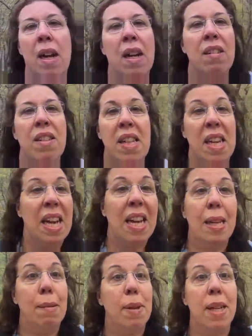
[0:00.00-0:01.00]
I don't see
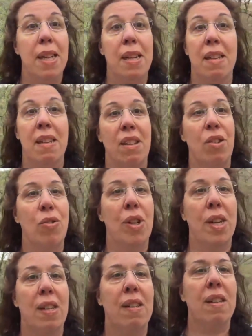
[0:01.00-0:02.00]
anybody else on the
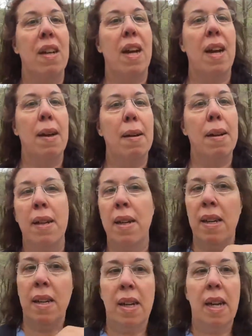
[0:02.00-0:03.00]
trails today.
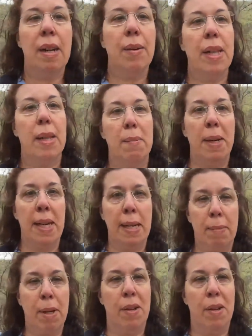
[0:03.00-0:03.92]
Anyway, let me keep